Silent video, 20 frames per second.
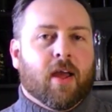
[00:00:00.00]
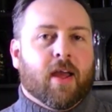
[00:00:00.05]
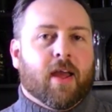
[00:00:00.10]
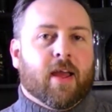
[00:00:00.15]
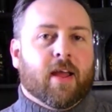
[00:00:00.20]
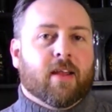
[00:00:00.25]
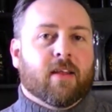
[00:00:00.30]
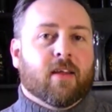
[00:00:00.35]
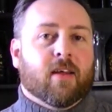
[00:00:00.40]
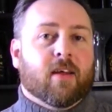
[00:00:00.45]

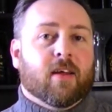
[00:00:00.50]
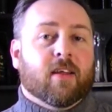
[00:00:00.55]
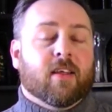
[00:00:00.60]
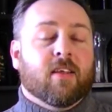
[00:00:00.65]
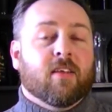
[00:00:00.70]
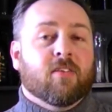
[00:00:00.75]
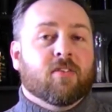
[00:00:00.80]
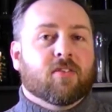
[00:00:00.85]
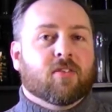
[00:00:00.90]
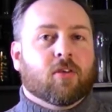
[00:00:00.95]
and
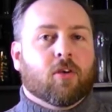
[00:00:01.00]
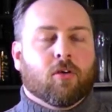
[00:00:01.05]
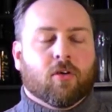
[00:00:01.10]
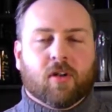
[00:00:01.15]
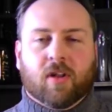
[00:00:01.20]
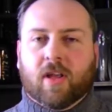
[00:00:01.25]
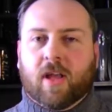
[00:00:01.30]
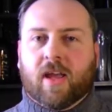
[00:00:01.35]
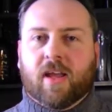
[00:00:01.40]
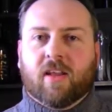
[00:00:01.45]
he's
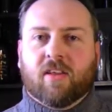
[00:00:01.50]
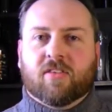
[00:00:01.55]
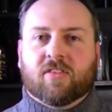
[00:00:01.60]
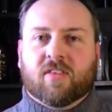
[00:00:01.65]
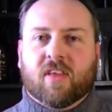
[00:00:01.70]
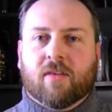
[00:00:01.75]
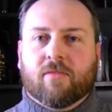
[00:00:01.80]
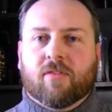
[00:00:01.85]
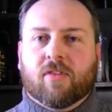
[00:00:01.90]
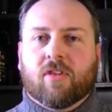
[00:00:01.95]
currently
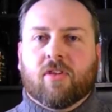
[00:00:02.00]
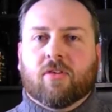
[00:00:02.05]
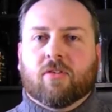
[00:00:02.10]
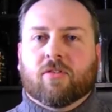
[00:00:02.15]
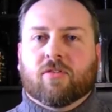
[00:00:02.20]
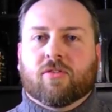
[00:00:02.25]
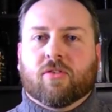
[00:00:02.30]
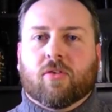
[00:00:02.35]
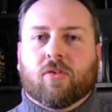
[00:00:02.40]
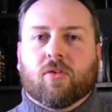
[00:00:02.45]
87
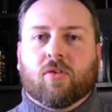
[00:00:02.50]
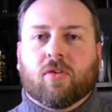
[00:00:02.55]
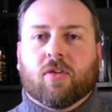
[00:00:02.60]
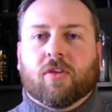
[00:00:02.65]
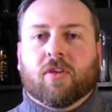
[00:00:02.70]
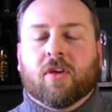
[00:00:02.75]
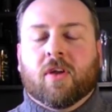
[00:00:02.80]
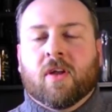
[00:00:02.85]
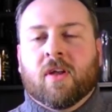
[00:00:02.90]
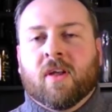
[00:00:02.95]
years
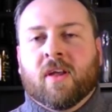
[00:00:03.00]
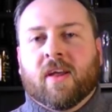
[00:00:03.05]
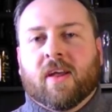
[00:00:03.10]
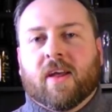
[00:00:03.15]
old.